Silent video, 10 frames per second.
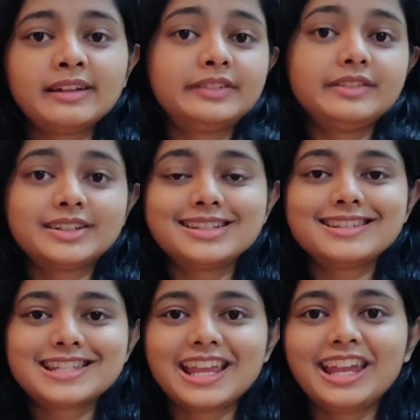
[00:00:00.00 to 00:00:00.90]
everyone's
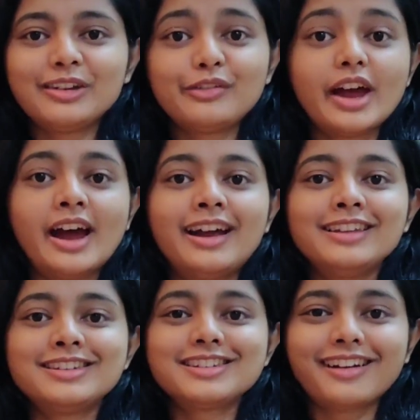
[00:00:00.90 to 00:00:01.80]
safe
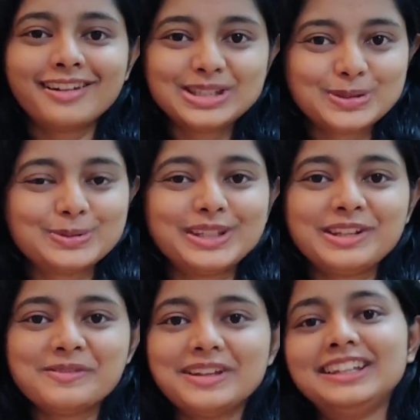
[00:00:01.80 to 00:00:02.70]
and are
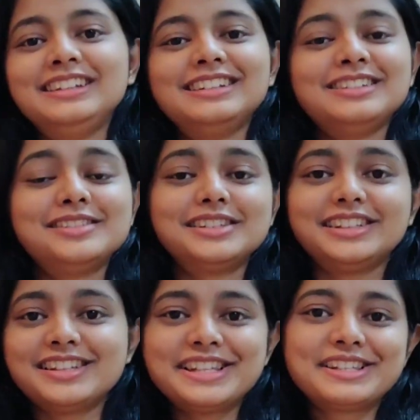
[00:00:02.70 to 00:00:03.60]
doing well in
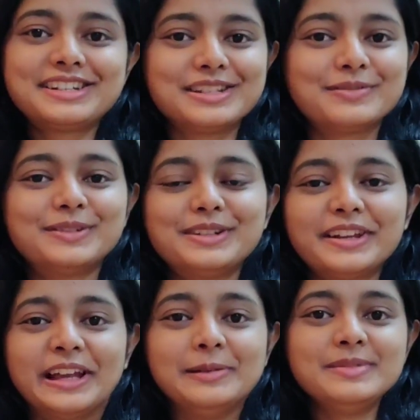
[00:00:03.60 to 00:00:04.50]
these stressful
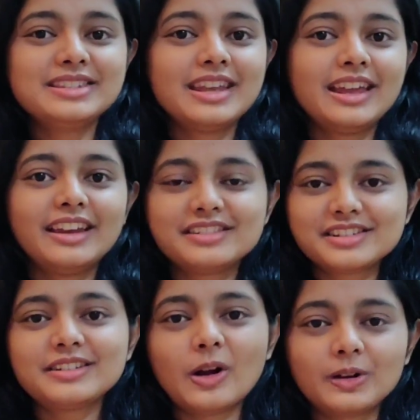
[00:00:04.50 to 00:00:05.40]
times. It is
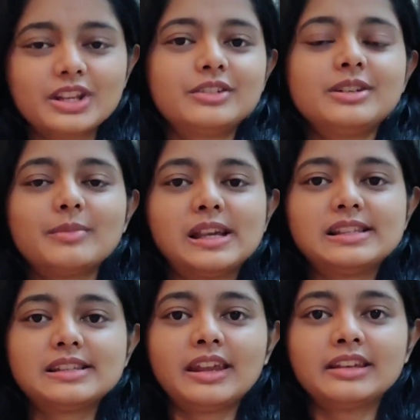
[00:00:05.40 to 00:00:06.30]
a lockdown in my
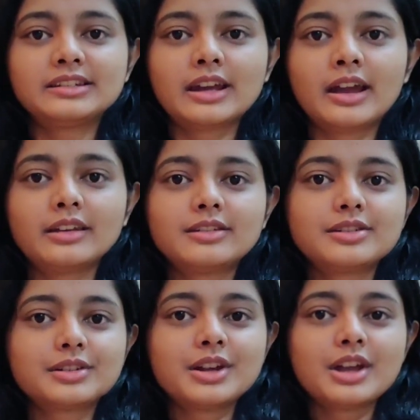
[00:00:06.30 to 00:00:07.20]
state,
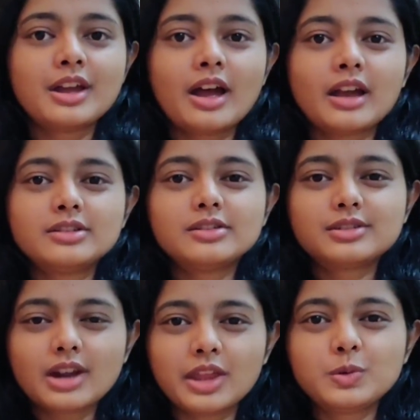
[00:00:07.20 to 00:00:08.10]
and I just
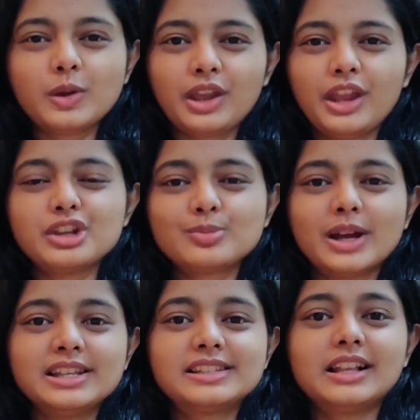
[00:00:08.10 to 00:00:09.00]
try to engage
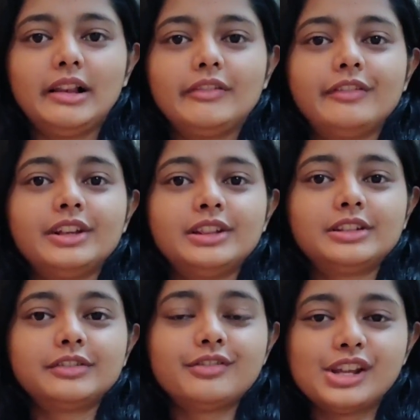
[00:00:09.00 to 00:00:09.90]
myself with
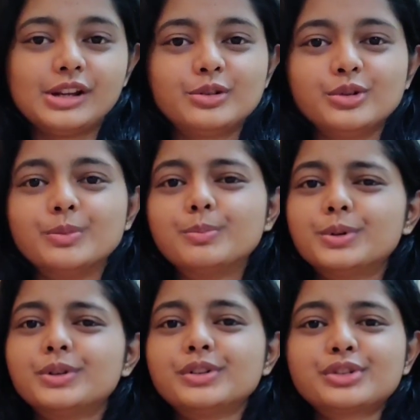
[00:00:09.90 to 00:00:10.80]
feel good
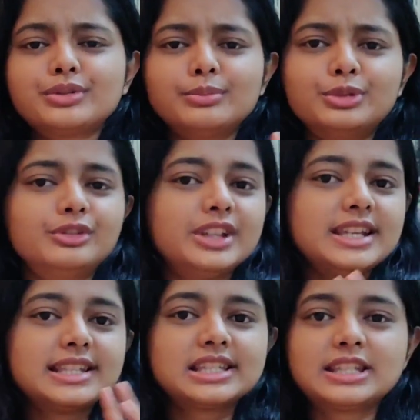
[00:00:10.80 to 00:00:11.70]
books,
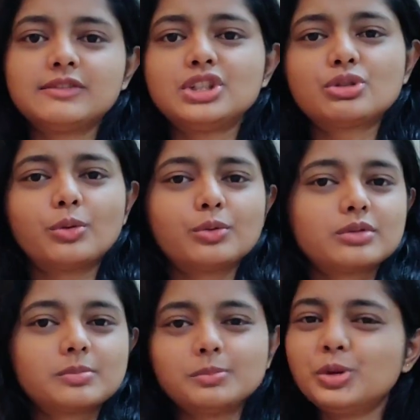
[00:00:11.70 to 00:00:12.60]
movies, TV
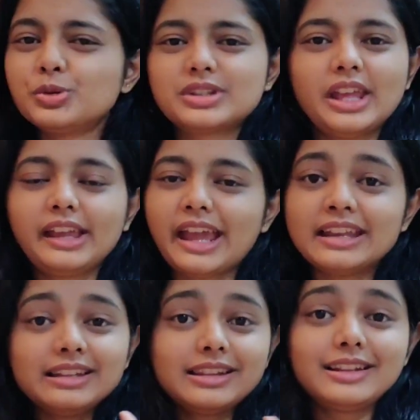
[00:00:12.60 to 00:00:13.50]
shows, music,
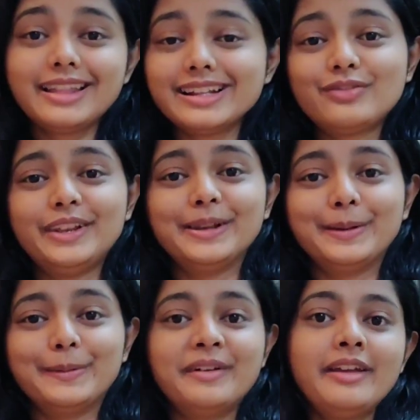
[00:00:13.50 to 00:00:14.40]
anything that's feel
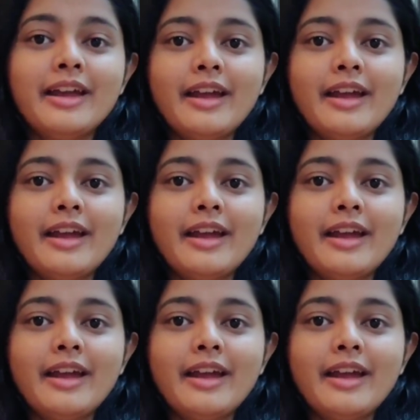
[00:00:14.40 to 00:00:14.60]
good.